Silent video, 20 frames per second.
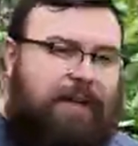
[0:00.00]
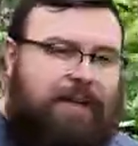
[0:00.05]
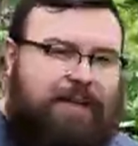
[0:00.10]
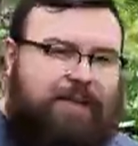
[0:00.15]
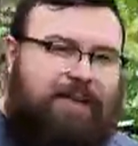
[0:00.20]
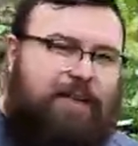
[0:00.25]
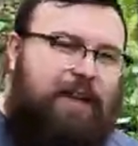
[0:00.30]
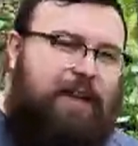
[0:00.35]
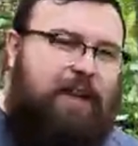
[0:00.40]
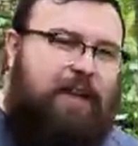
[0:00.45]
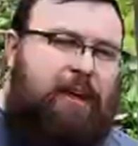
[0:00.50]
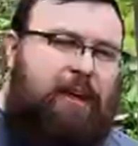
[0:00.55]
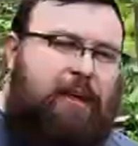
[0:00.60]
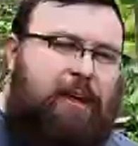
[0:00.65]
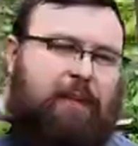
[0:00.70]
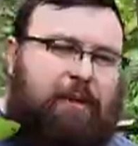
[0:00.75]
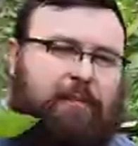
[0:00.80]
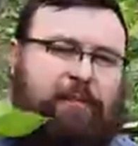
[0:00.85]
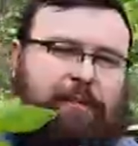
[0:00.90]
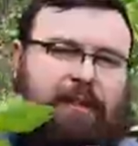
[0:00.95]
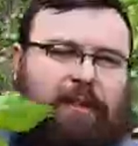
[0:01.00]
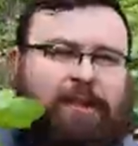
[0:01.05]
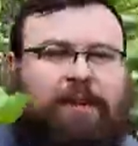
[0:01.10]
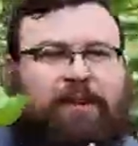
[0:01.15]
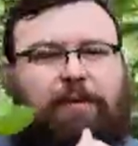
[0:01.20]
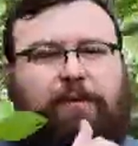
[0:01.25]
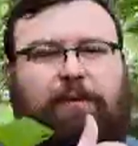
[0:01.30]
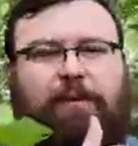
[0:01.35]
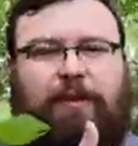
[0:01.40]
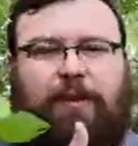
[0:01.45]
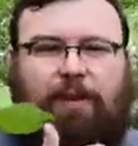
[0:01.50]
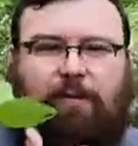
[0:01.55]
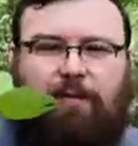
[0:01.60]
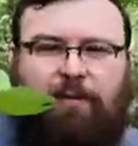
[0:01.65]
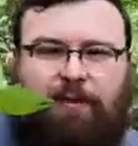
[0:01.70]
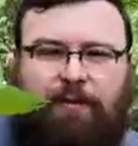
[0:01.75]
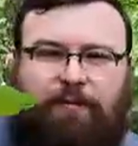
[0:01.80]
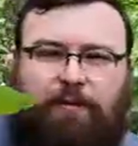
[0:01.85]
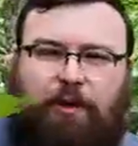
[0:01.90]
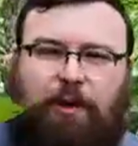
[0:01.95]
is thinking of the different
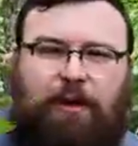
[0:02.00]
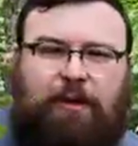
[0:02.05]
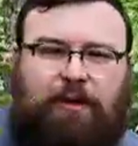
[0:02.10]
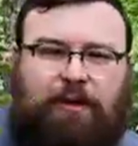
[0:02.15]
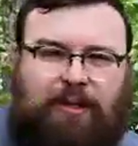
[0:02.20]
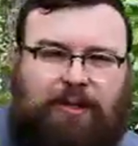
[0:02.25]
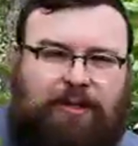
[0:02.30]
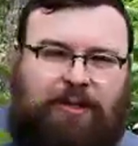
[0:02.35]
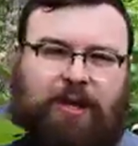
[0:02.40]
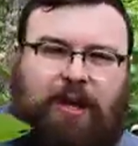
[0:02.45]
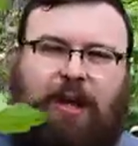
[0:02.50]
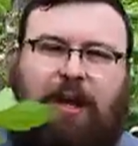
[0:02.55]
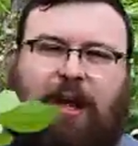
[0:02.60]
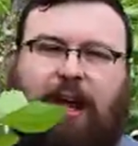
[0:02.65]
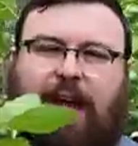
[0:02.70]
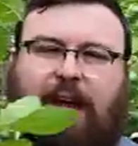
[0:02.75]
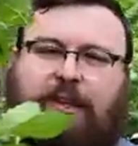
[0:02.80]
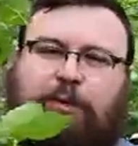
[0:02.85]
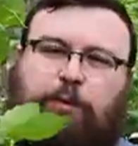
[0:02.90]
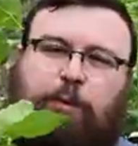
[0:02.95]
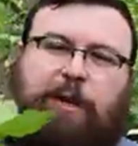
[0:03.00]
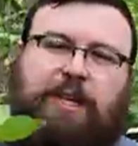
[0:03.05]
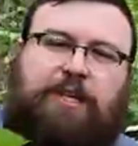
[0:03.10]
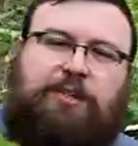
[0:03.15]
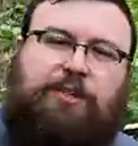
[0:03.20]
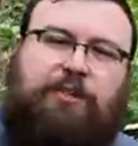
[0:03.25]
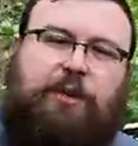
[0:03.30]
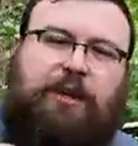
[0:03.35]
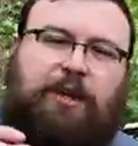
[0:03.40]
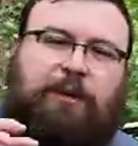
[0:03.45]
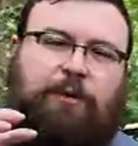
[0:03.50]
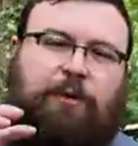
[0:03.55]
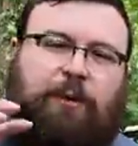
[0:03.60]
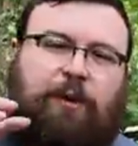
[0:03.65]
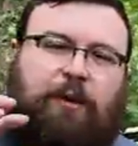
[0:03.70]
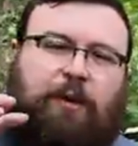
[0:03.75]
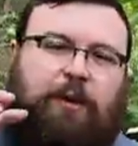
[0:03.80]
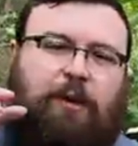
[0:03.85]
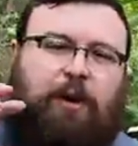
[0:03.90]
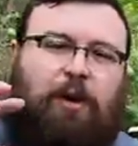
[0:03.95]
levels of darkness as ways to either
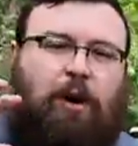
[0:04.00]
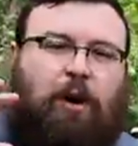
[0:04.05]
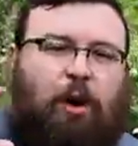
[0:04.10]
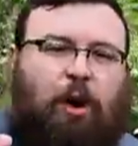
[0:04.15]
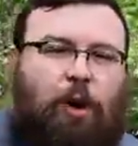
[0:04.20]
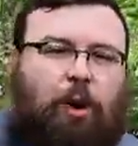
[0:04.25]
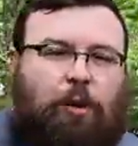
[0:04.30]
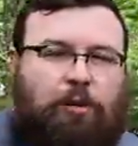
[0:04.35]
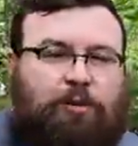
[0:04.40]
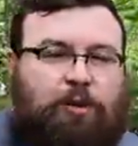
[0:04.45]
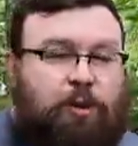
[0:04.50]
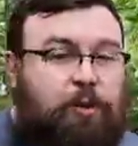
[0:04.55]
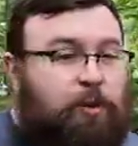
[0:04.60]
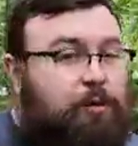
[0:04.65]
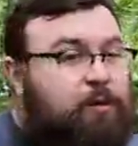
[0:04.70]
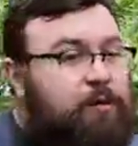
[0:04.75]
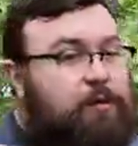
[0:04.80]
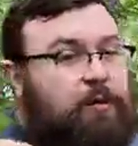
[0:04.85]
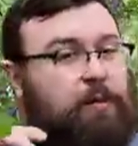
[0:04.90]
alter,